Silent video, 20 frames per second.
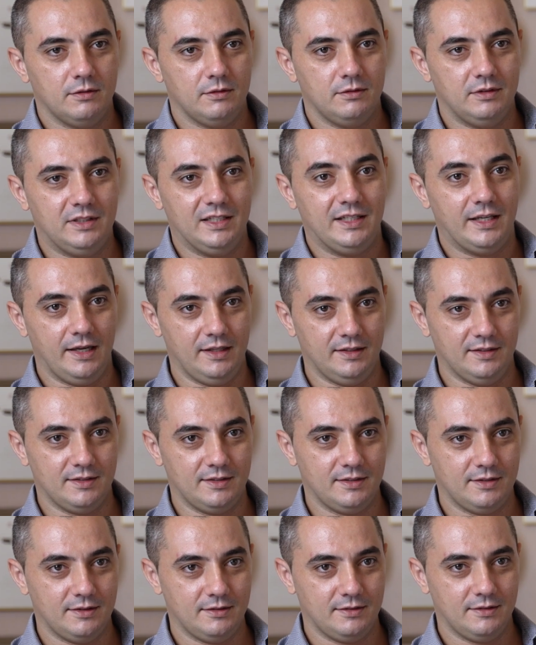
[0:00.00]

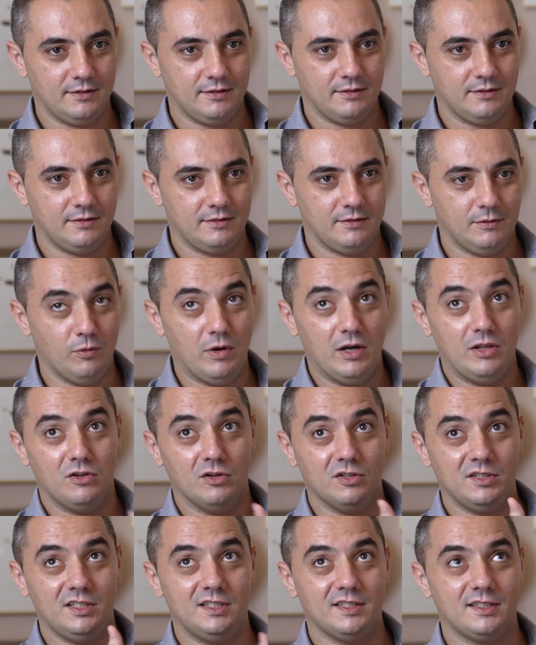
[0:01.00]
decades. When
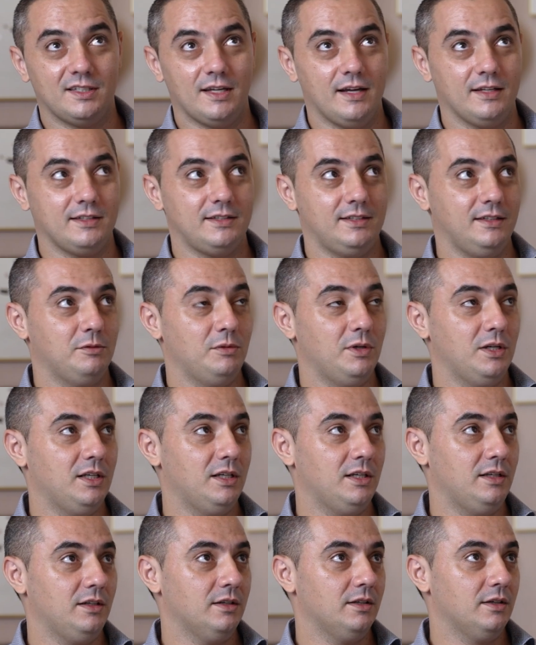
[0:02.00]
does it start? It
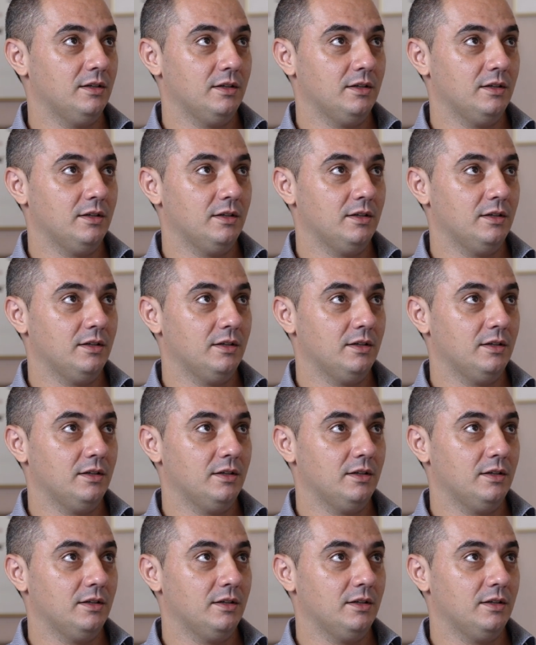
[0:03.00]
really